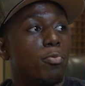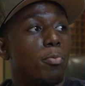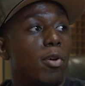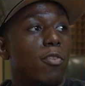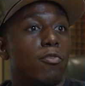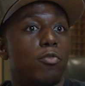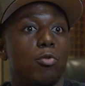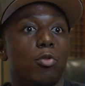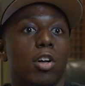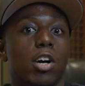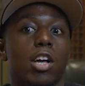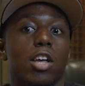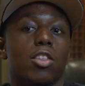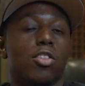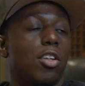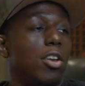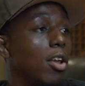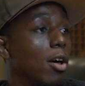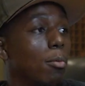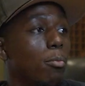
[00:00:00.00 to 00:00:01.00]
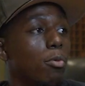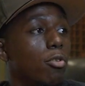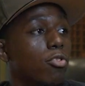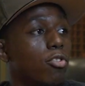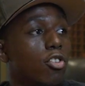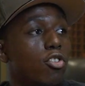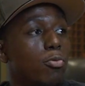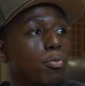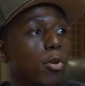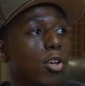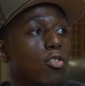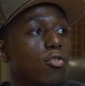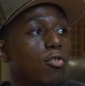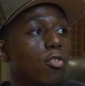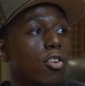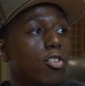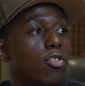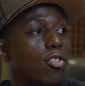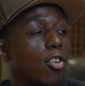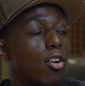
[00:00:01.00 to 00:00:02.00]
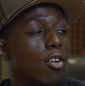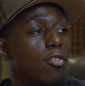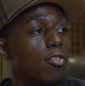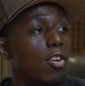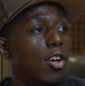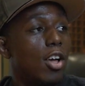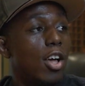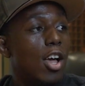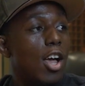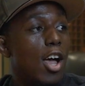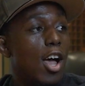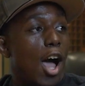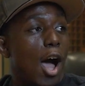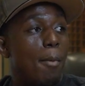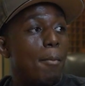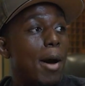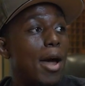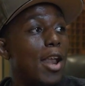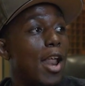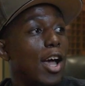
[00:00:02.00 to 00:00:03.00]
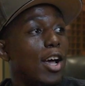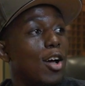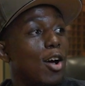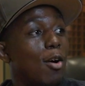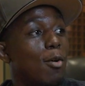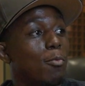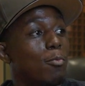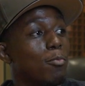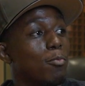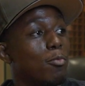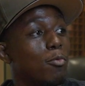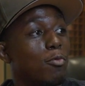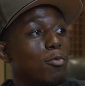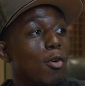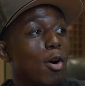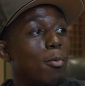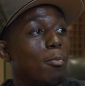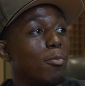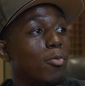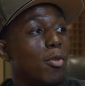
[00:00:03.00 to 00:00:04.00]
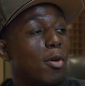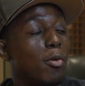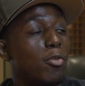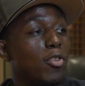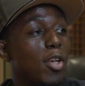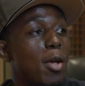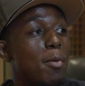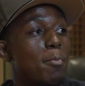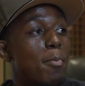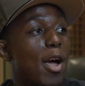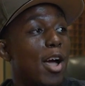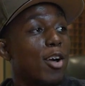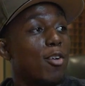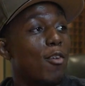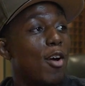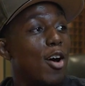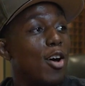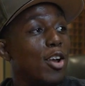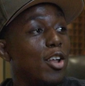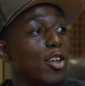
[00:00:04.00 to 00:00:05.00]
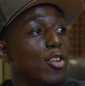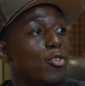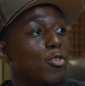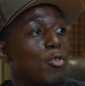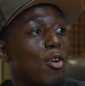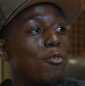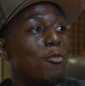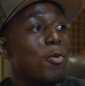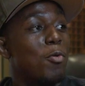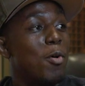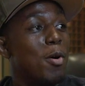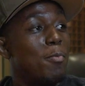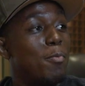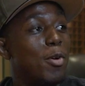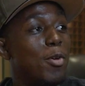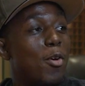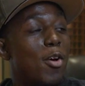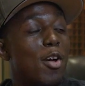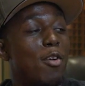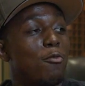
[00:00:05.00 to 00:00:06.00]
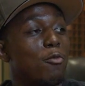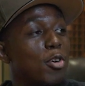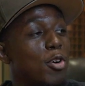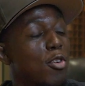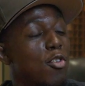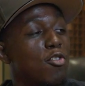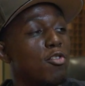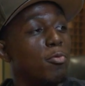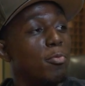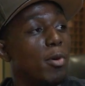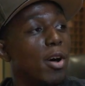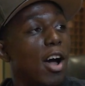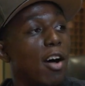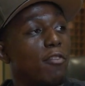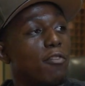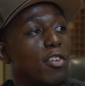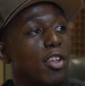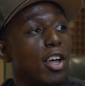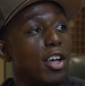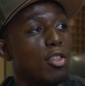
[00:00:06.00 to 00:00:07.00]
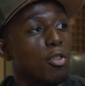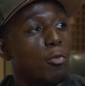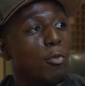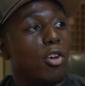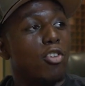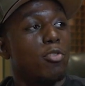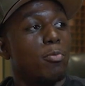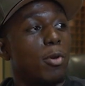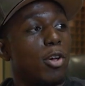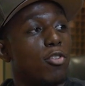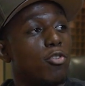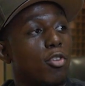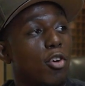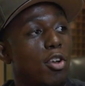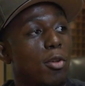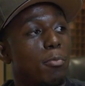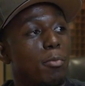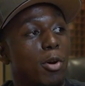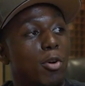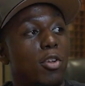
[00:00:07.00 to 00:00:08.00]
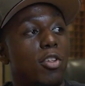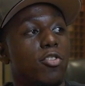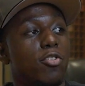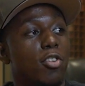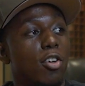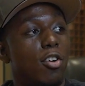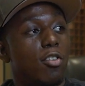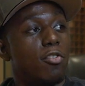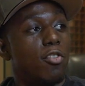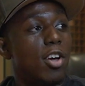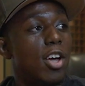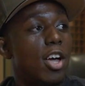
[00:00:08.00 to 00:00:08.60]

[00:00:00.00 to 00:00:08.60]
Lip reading: But if you look at the numbers, it speaks for itself. I might not come from the same background as Trevor Whitman or Henry Hoof, but I feel like the resume is starting to build itself.